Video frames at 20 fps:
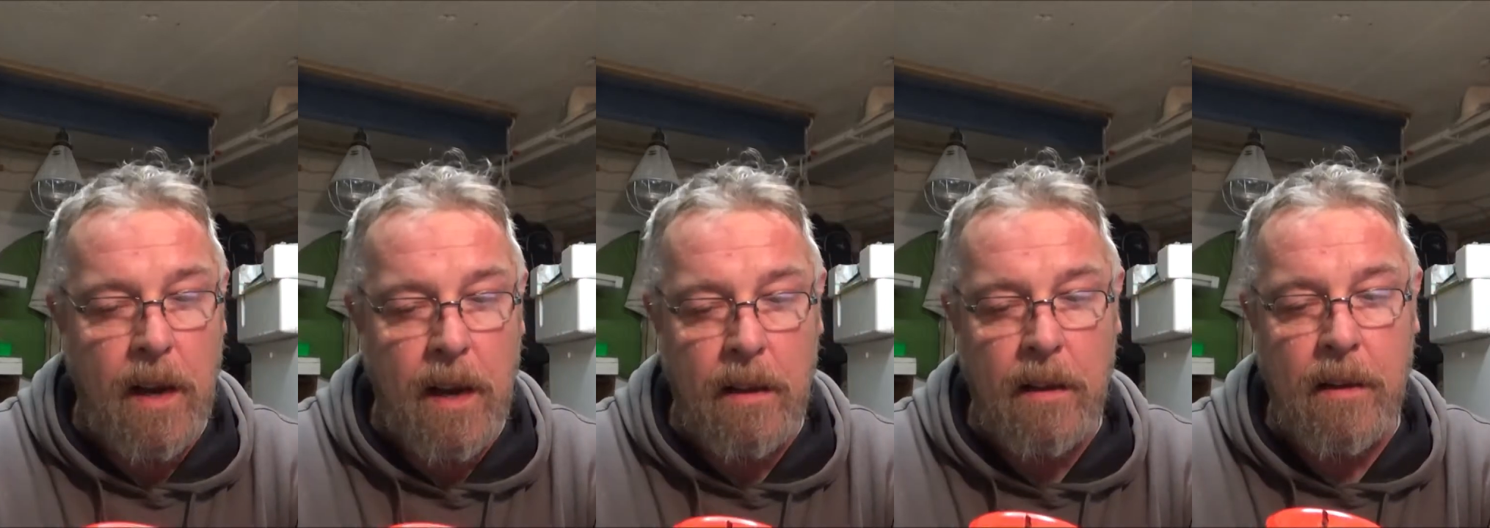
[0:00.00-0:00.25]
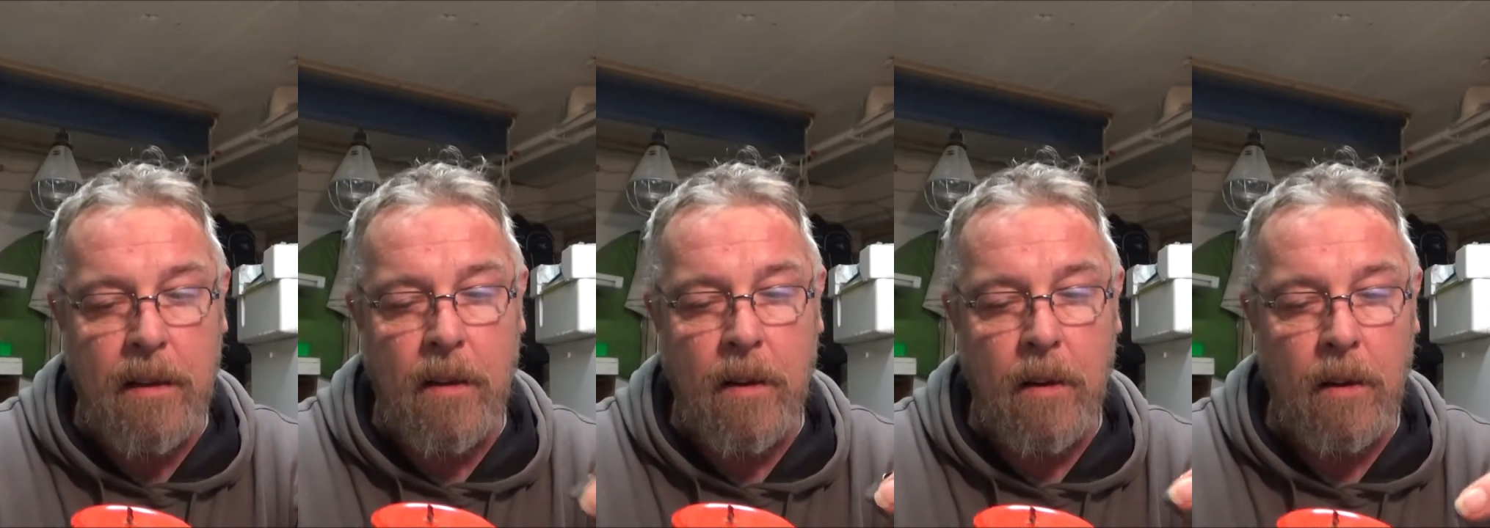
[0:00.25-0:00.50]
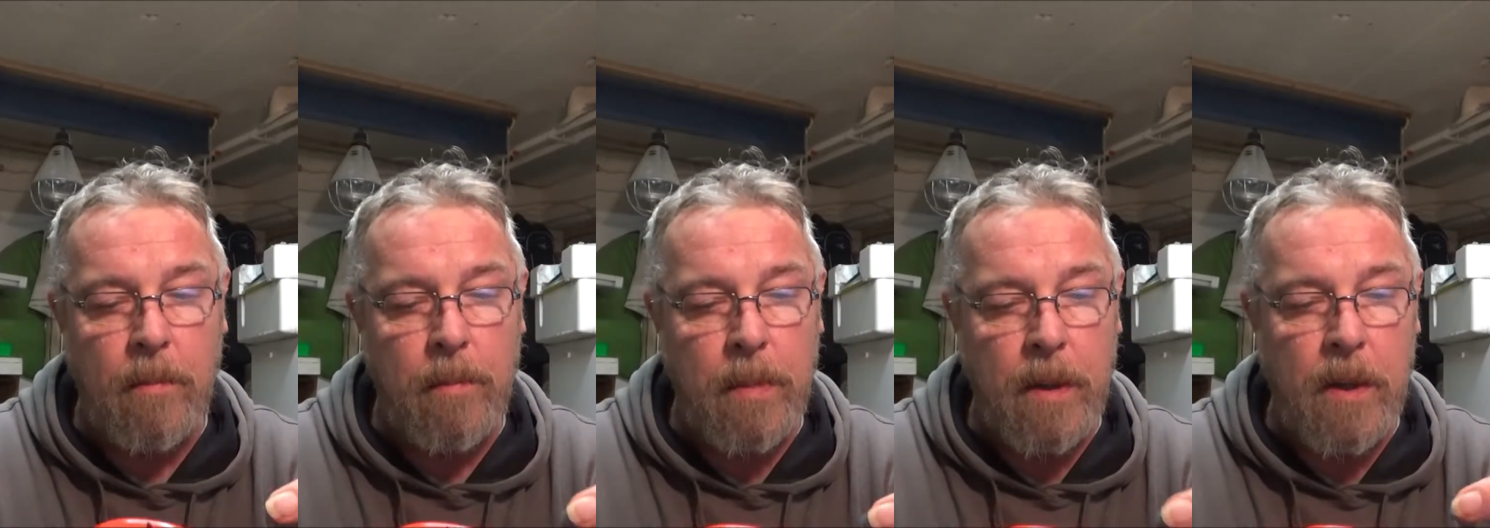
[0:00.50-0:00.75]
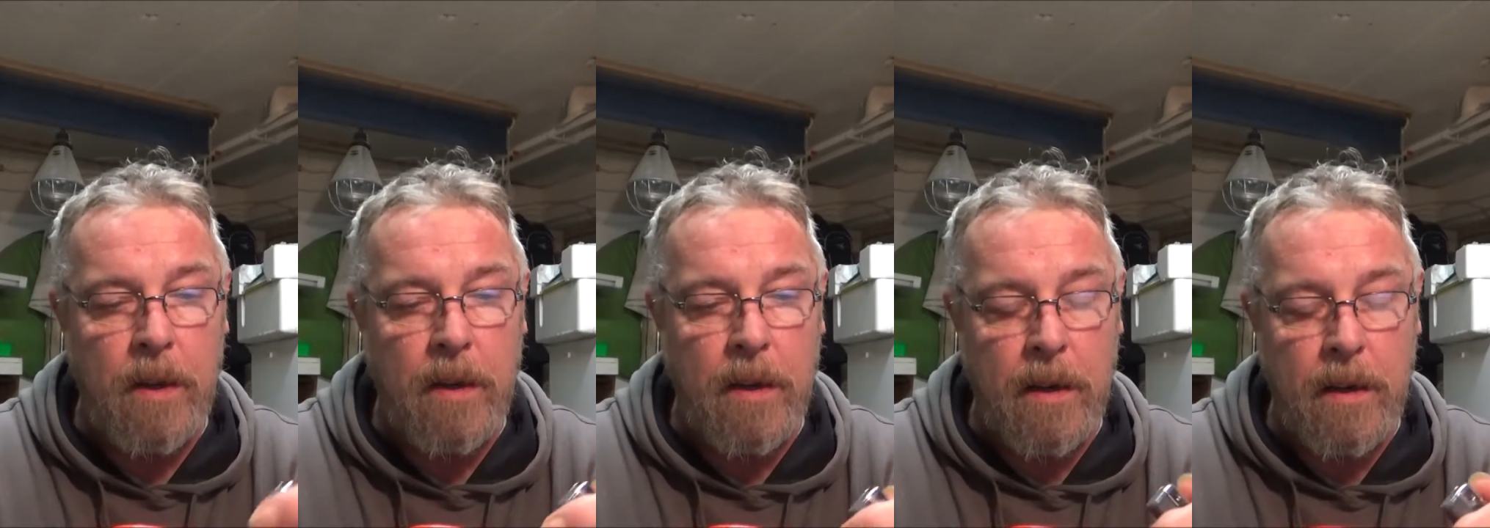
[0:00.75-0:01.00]
alcohol
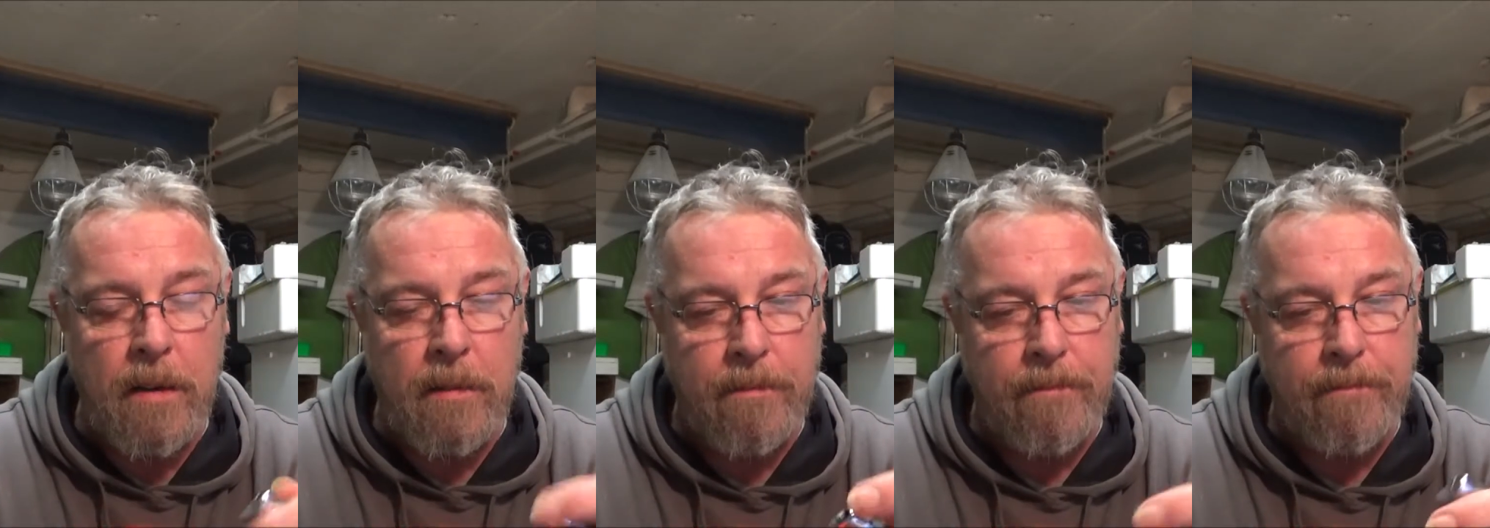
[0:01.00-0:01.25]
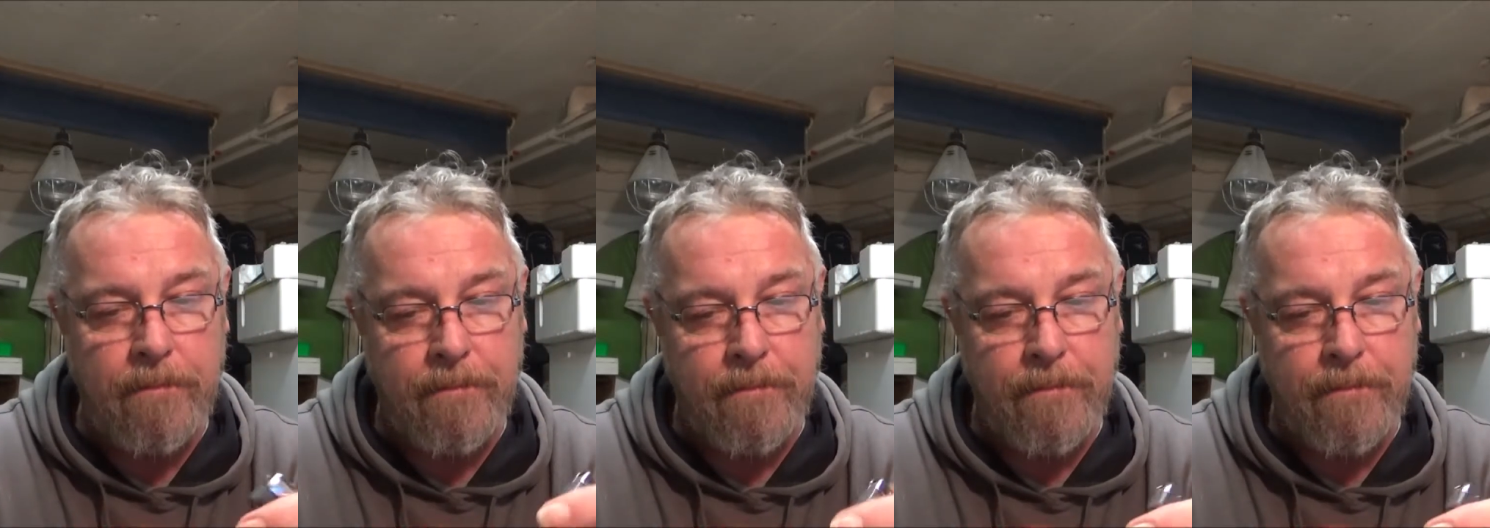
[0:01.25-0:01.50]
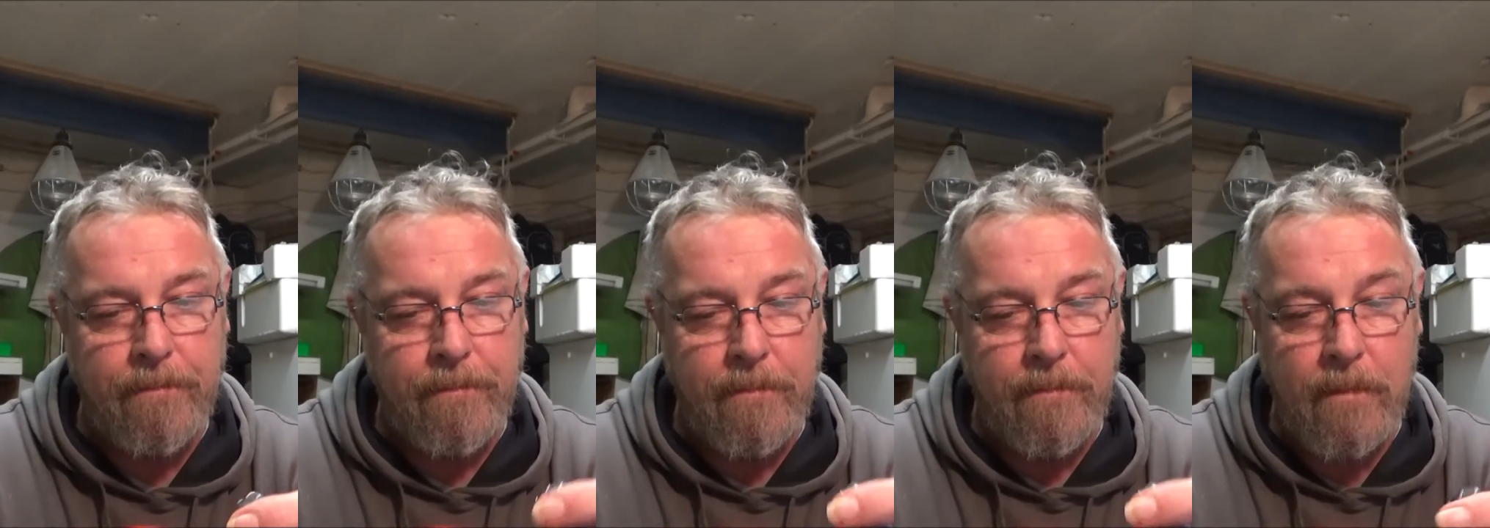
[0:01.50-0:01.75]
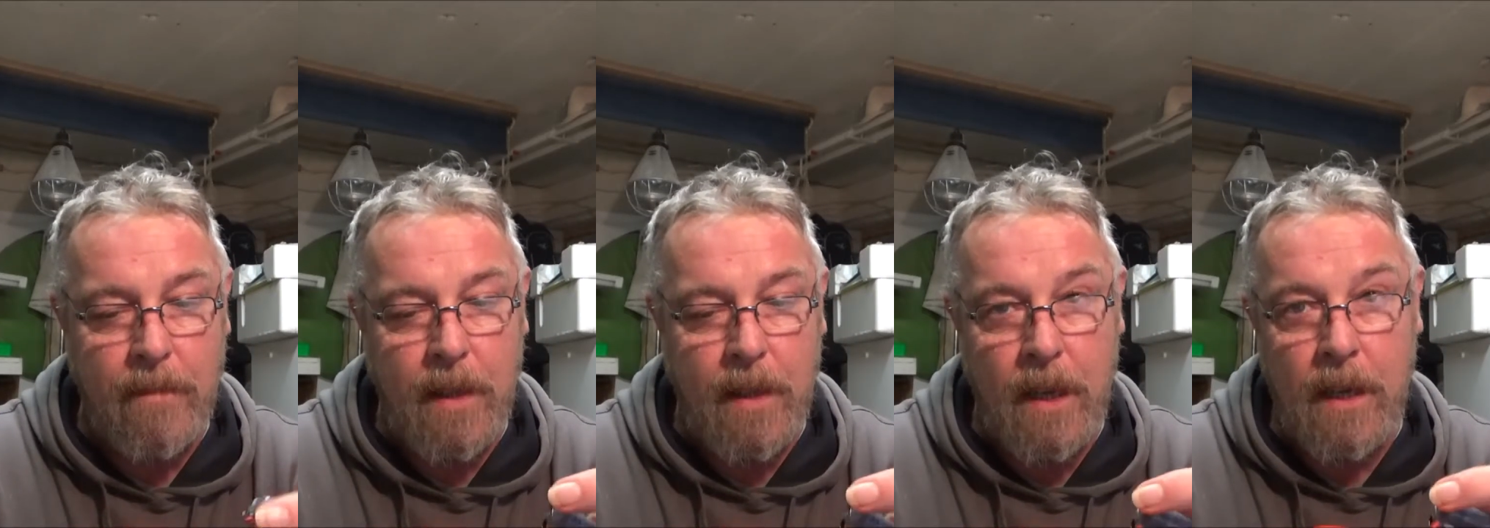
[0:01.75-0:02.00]
burner.
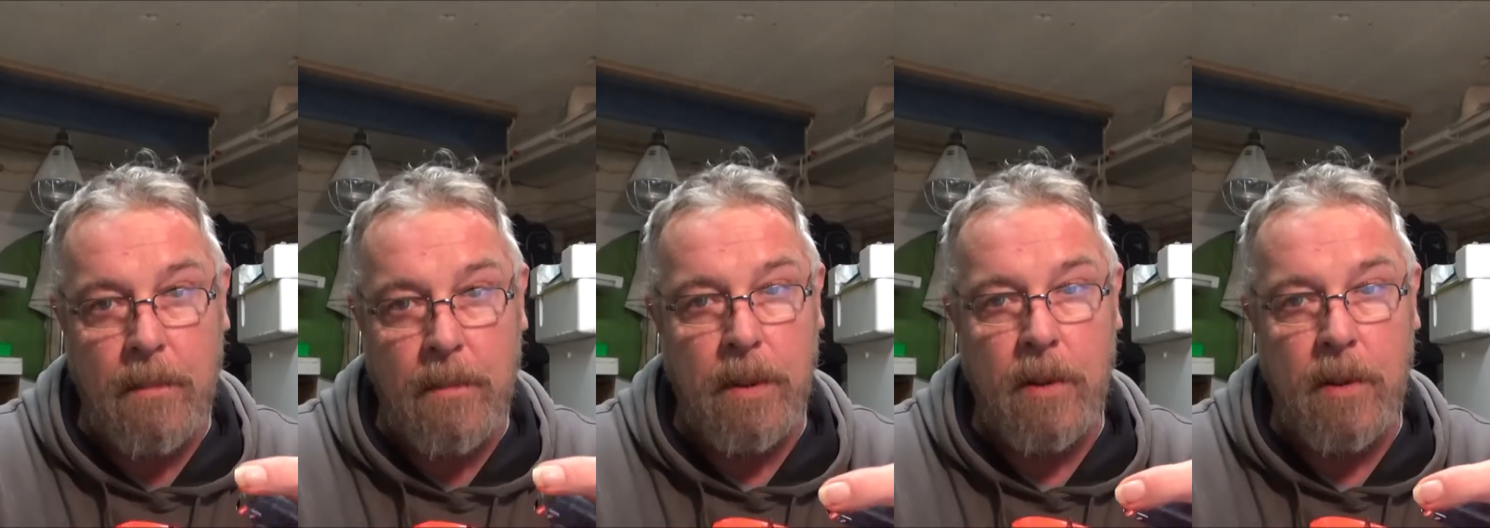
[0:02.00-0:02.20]
Like